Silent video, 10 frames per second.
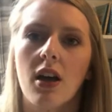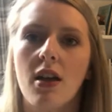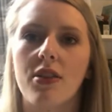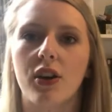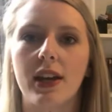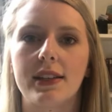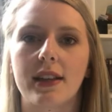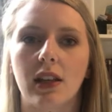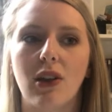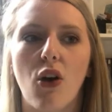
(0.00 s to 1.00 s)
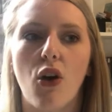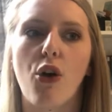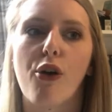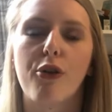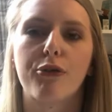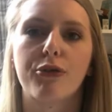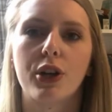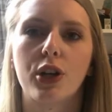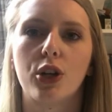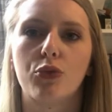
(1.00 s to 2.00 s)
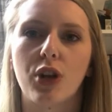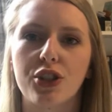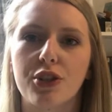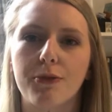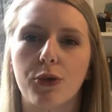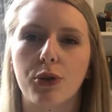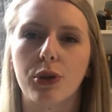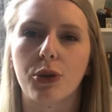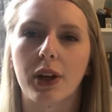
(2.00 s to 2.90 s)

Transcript: There is a lot of Russian folklore